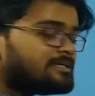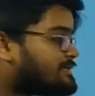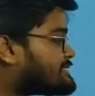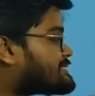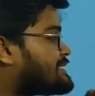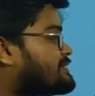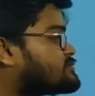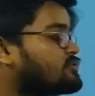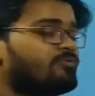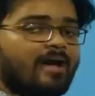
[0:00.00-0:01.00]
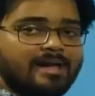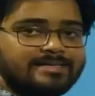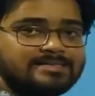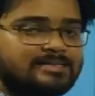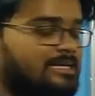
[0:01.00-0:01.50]
these
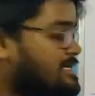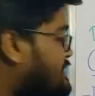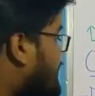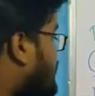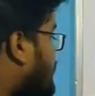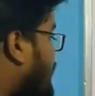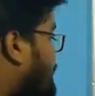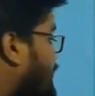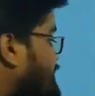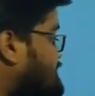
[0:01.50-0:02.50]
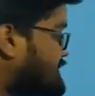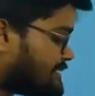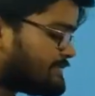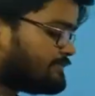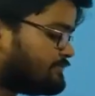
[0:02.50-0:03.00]
CHRYSOPHYTES they
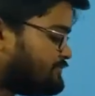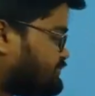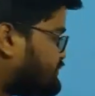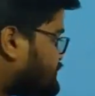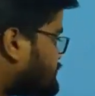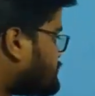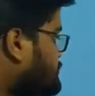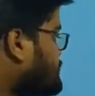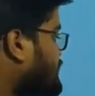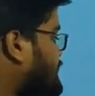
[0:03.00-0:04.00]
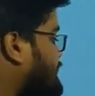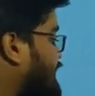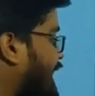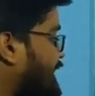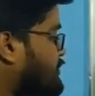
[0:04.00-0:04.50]
comprises
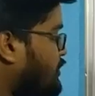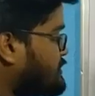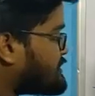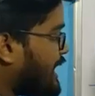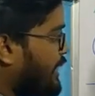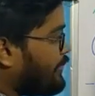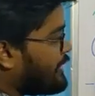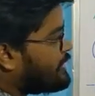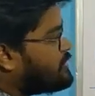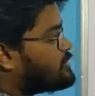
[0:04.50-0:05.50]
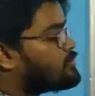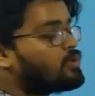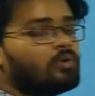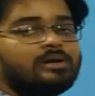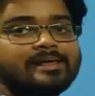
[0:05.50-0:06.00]
diatoms and the
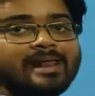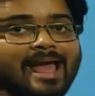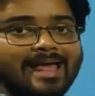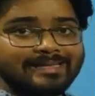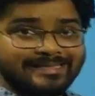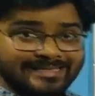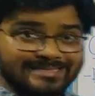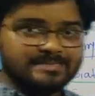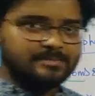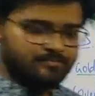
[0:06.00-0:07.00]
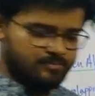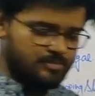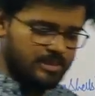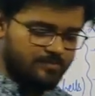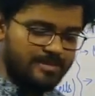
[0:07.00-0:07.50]
golden algae.
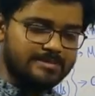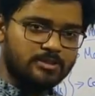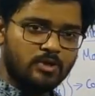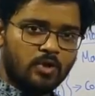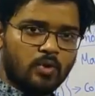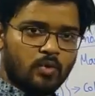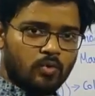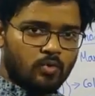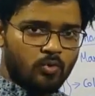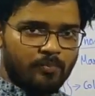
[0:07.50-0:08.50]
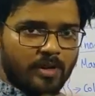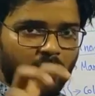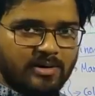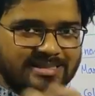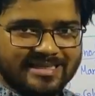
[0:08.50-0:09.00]
That means who
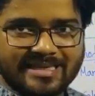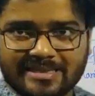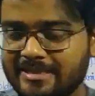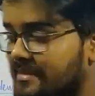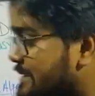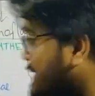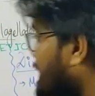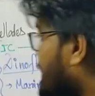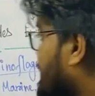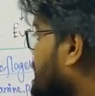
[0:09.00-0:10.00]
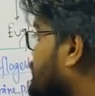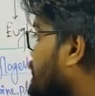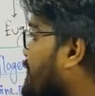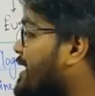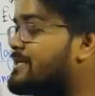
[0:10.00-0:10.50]
belongs in this
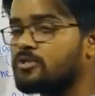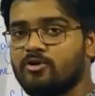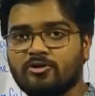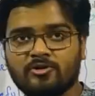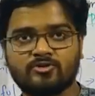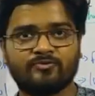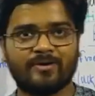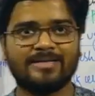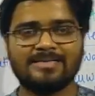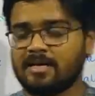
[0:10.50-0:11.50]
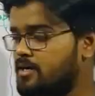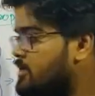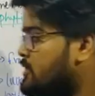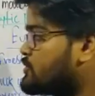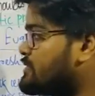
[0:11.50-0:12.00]
CHRYSOPHYTES or CHRYSOPHYTA.
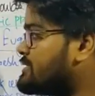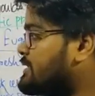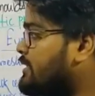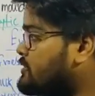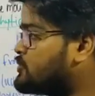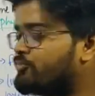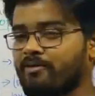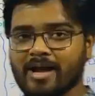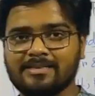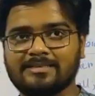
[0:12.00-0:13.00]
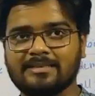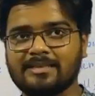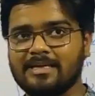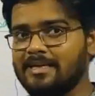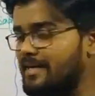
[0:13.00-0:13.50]
So this CHRYSOPHYTES
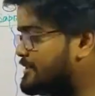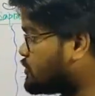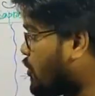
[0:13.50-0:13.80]
generally it's